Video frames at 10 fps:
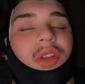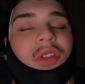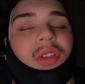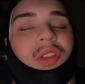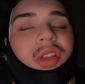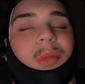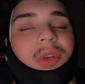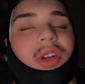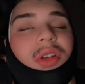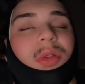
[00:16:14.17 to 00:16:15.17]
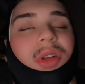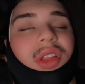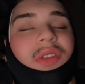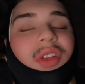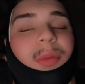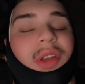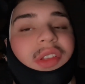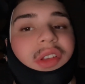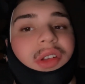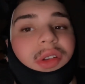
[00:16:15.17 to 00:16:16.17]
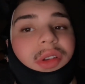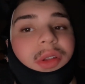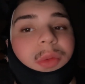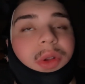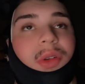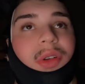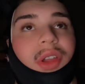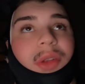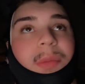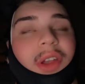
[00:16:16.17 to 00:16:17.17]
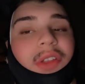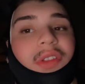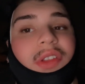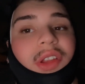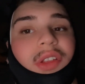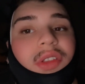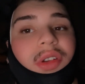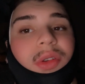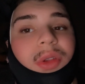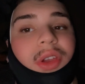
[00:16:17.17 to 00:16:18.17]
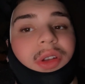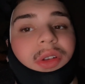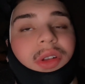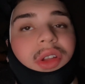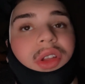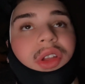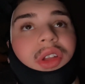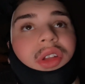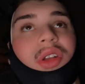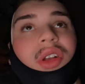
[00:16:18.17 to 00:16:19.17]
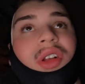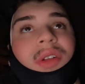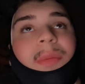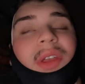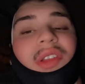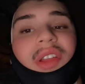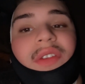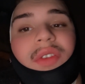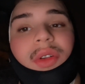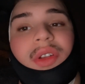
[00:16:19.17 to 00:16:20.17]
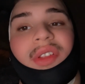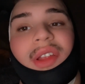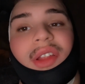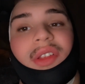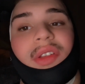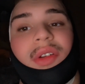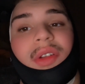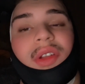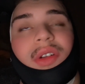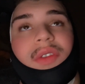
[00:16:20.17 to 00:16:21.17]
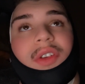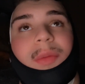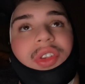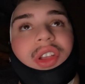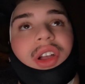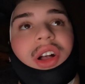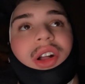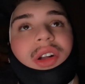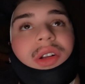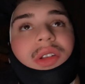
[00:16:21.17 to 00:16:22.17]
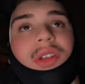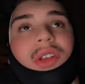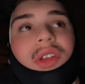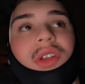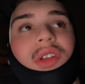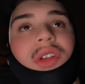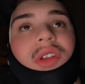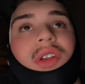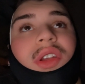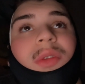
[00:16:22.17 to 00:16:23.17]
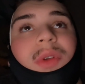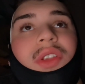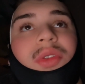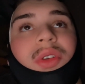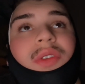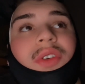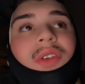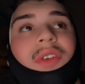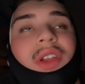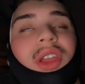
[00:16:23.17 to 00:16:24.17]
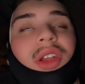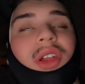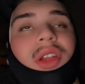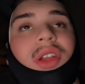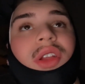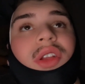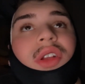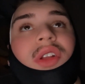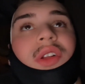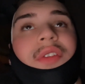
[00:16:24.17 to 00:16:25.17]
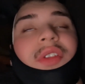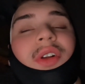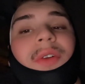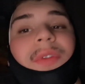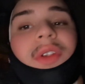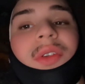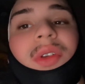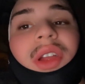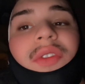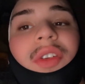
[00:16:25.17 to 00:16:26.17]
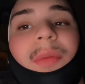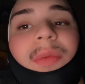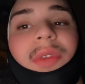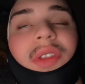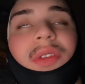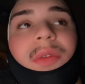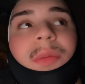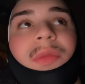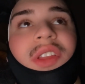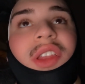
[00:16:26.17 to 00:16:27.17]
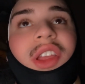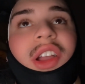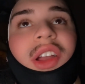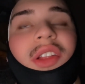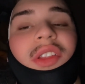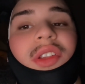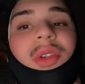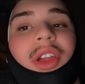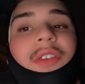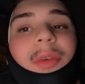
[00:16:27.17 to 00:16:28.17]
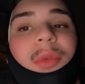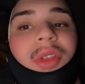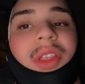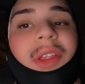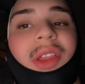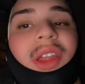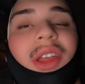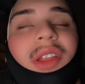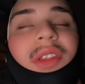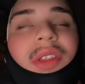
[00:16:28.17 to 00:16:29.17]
So tomorrow we're leaving Mexico and we're going back to San Antonio. Because I flew to San Antonio from Chicago and we drove over here. So the drive from Tienega, the drive from Monterrey.